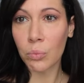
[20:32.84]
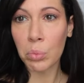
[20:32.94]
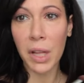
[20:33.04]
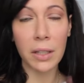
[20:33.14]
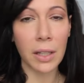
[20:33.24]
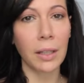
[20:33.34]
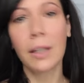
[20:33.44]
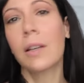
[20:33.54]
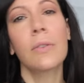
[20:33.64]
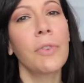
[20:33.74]
Blending
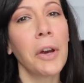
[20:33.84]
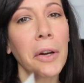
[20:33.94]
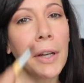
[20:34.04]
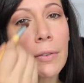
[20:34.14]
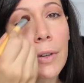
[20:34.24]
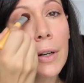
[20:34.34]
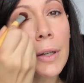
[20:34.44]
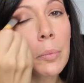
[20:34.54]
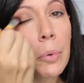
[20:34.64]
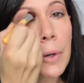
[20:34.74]
is very, very
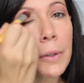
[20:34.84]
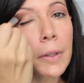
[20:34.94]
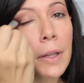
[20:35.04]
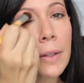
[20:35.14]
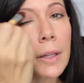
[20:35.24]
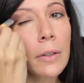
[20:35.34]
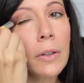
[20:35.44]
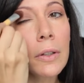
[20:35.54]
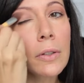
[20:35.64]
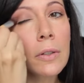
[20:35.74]
important. Nothing
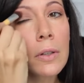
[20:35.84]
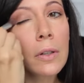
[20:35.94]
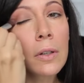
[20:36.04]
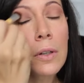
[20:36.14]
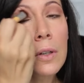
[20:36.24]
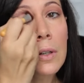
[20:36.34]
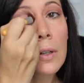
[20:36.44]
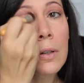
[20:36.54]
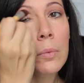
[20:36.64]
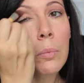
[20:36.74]
looks
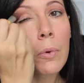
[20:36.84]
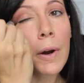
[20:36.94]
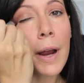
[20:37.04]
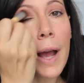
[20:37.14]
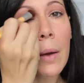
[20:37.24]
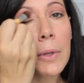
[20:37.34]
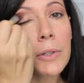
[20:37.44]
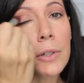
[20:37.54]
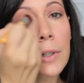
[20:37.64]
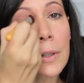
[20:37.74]
more
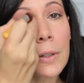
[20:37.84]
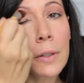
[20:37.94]
amateur